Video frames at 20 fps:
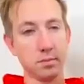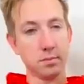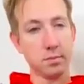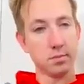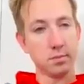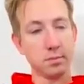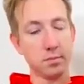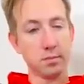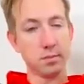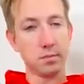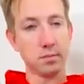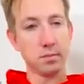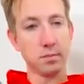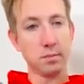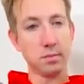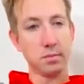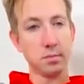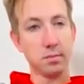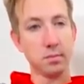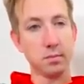
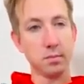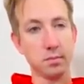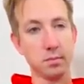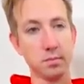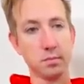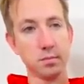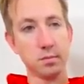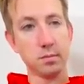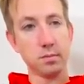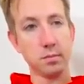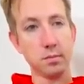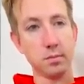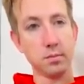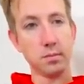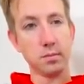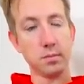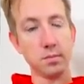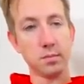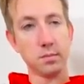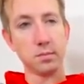
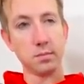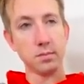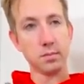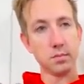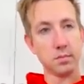[no speech]